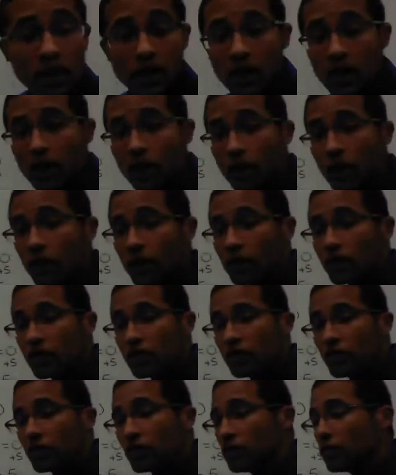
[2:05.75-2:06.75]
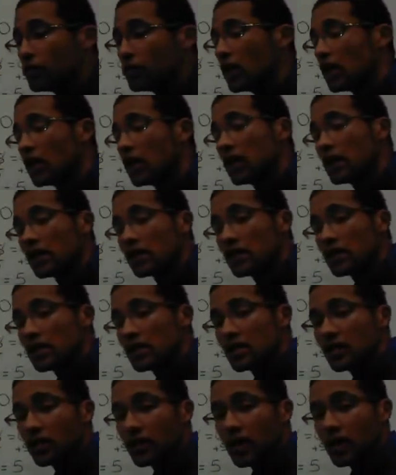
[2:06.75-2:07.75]
in order to
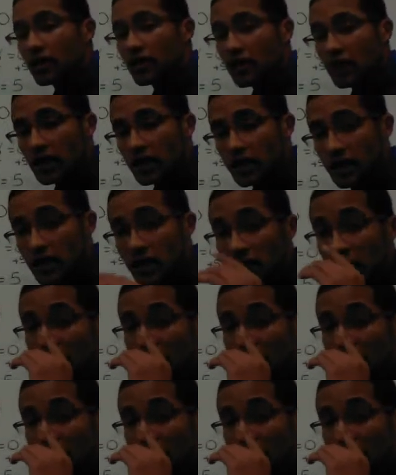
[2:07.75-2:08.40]
see what I've done.